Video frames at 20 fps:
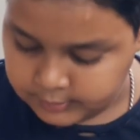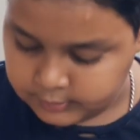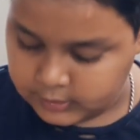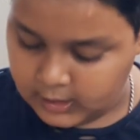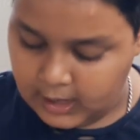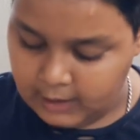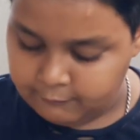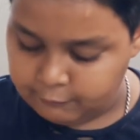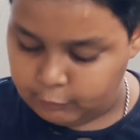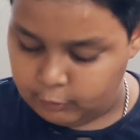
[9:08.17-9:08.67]

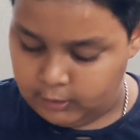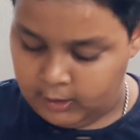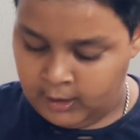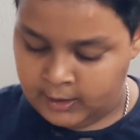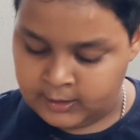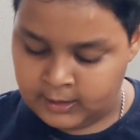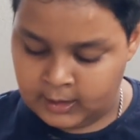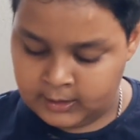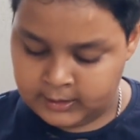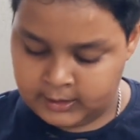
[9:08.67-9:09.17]
Therefore,
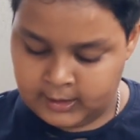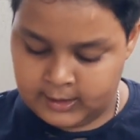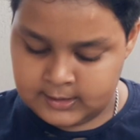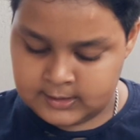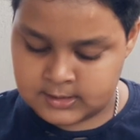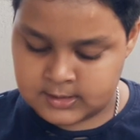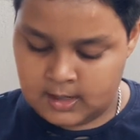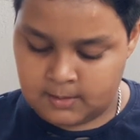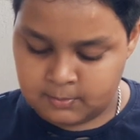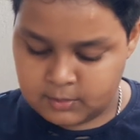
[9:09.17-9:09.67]
Antarctica
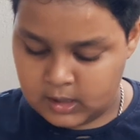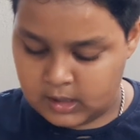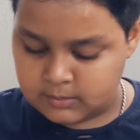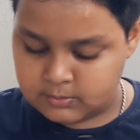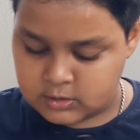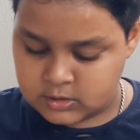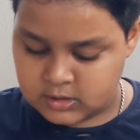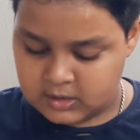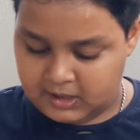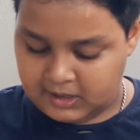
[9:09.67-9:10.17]
is
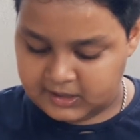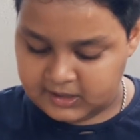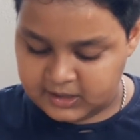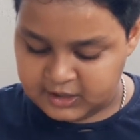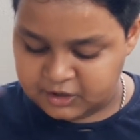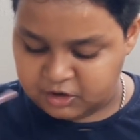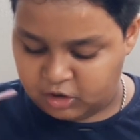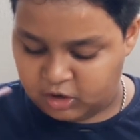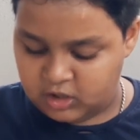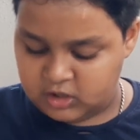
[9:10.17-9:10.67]
sometimes
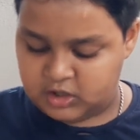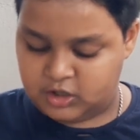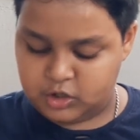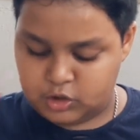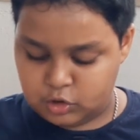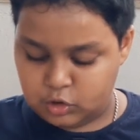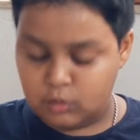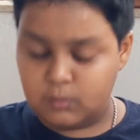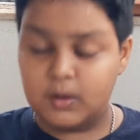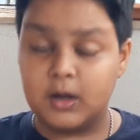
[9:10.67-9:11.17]
rightly called a
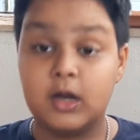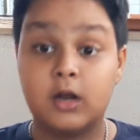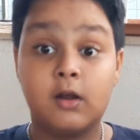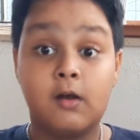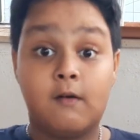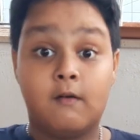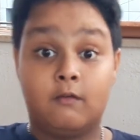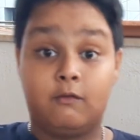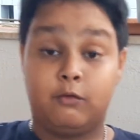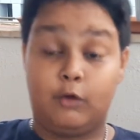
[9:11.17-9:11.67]
human
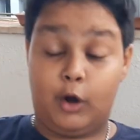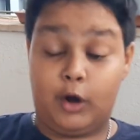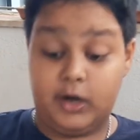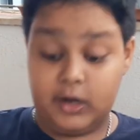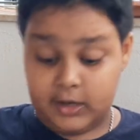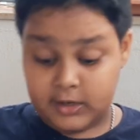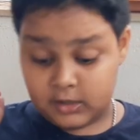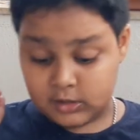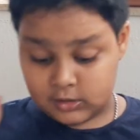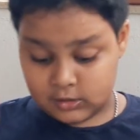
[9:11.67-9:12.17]

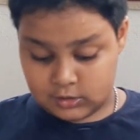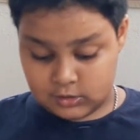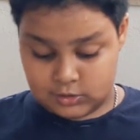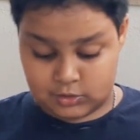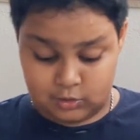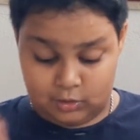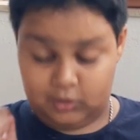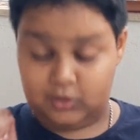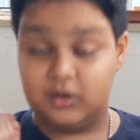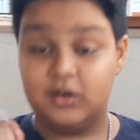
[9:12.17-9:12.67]
void
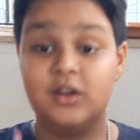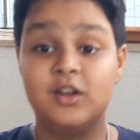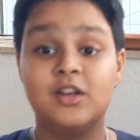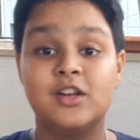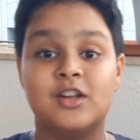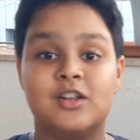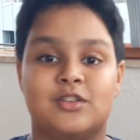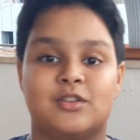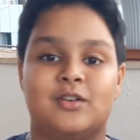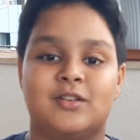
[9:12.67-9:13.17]
zone.
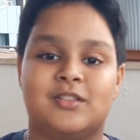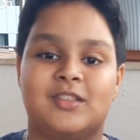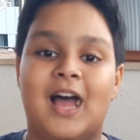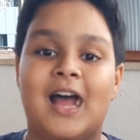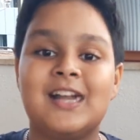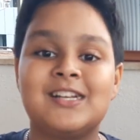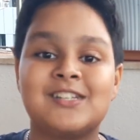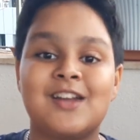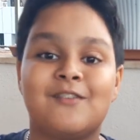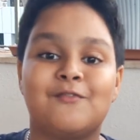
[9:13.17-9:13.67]
So
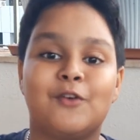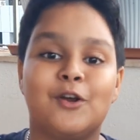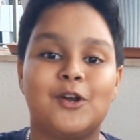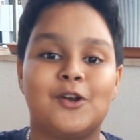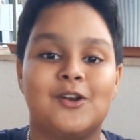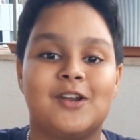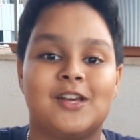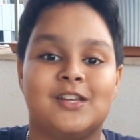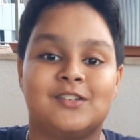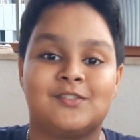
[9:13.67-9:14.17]
that's it for
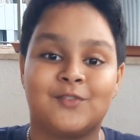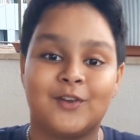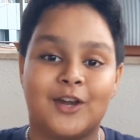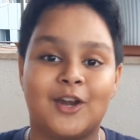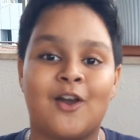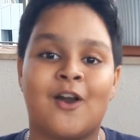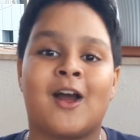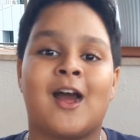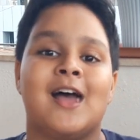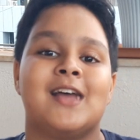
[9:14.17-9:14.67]
today's
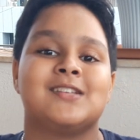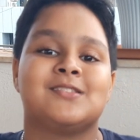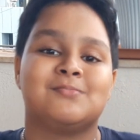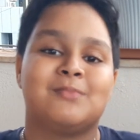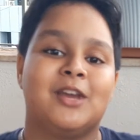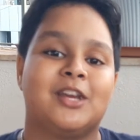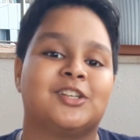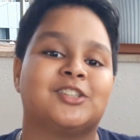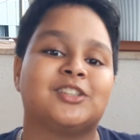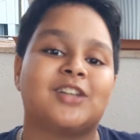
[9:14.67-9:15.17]
video, guys.
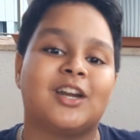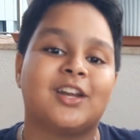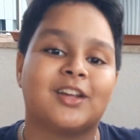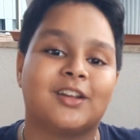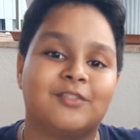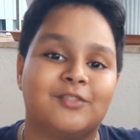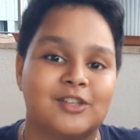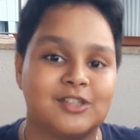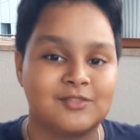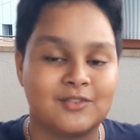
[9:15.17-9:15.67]
Make sure to
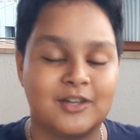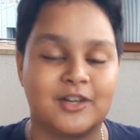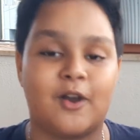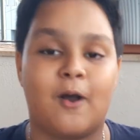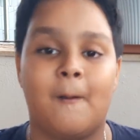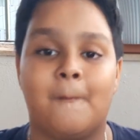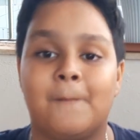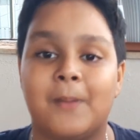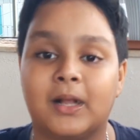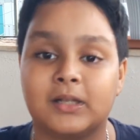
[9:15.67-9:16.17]
give this
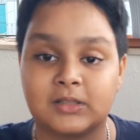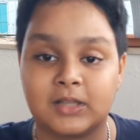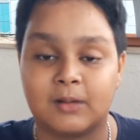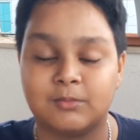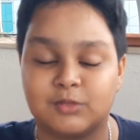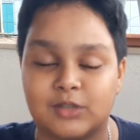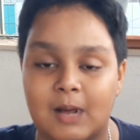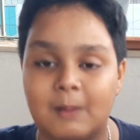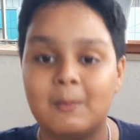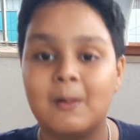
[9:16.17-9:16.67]
video a big
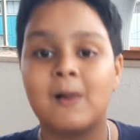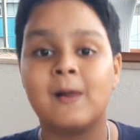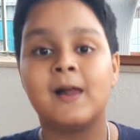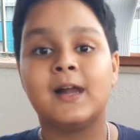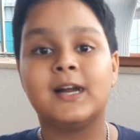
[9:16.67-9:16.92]
thumbs up.